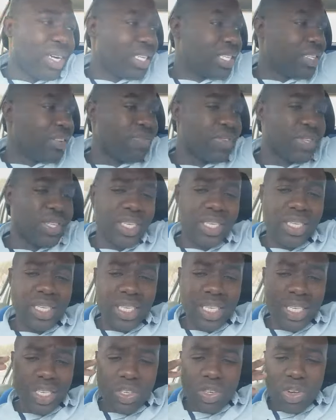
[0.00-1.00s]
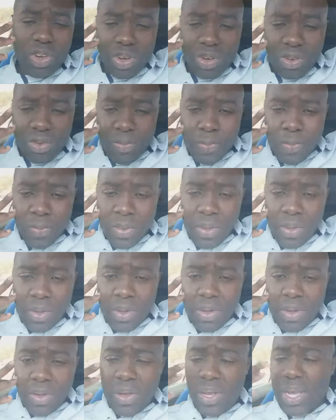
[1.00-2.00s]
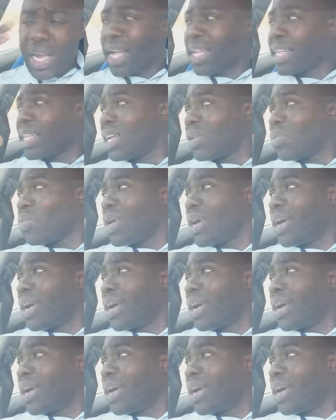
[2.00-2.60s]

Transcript: as if it's a seesaw. And then we